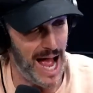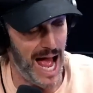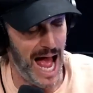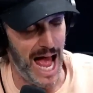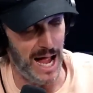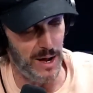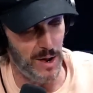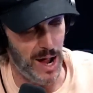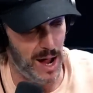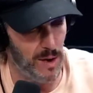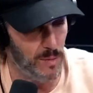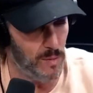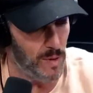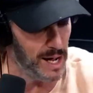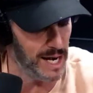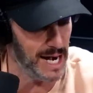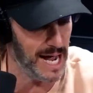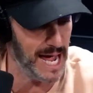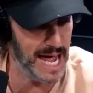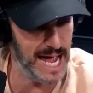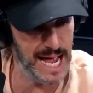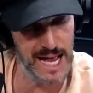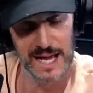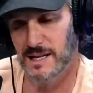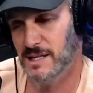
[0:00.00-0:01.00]
I want to
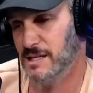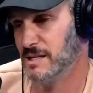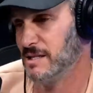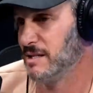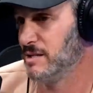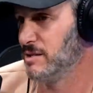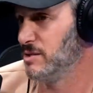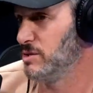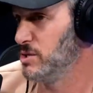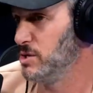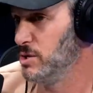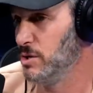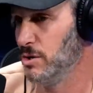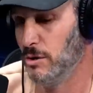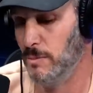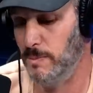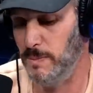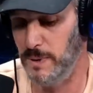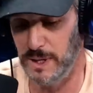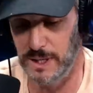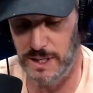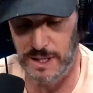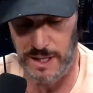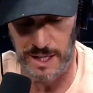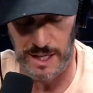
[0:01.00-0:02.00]
ask your
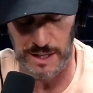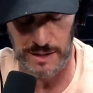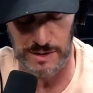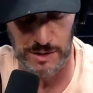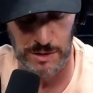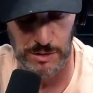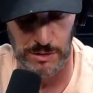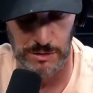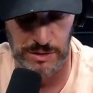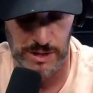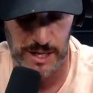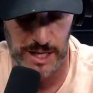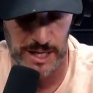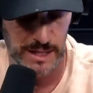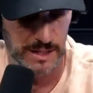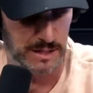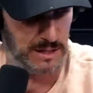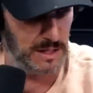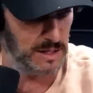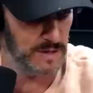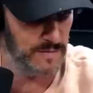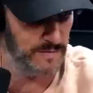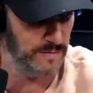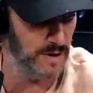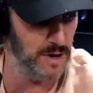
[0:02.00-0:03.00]
opinion on two things
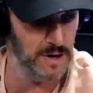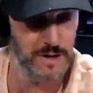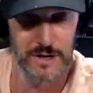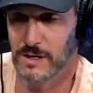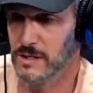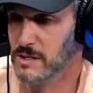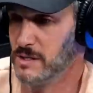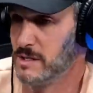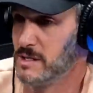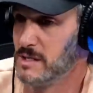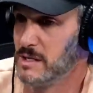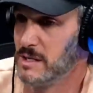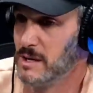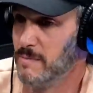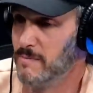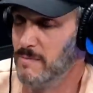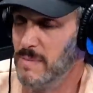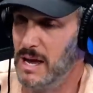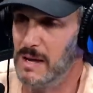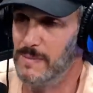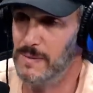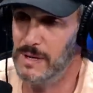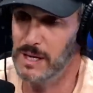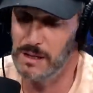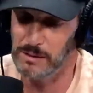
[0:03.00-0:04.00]
as far as
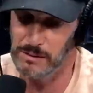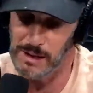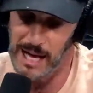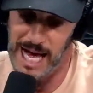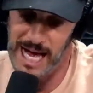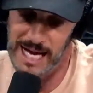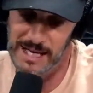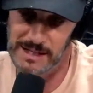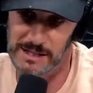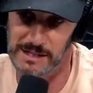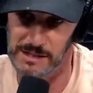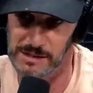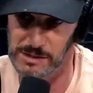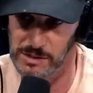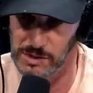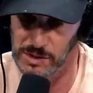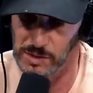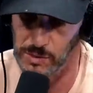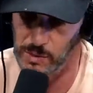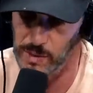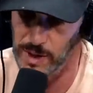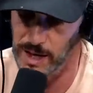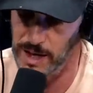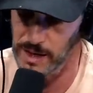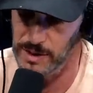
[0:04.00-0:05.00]
maybe glasses to
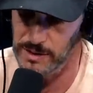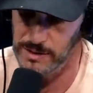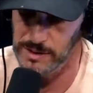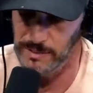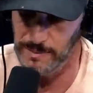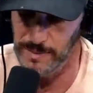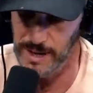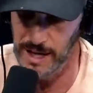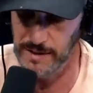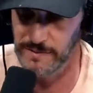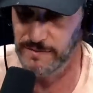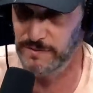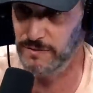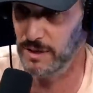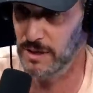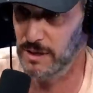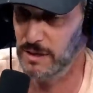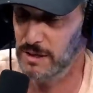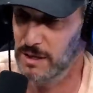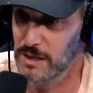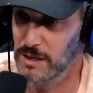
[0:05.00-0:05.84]
wear to Mind Freak.